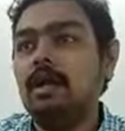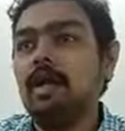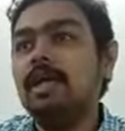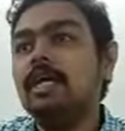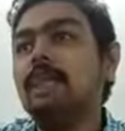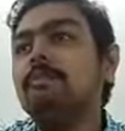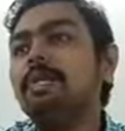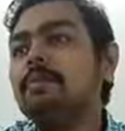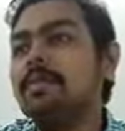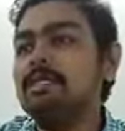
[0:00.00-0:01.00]
And I
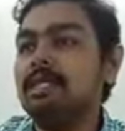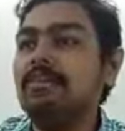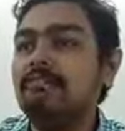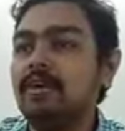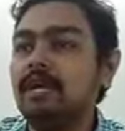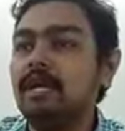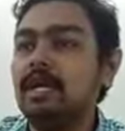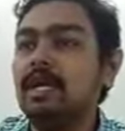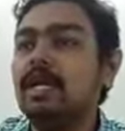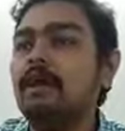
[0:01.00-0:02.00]
completed my CA final
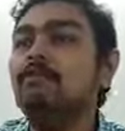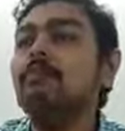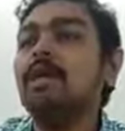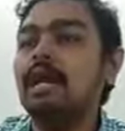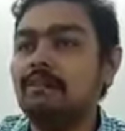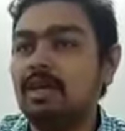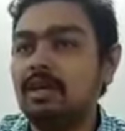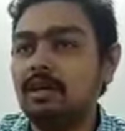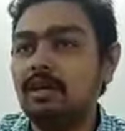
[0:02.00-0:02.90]
in November 11.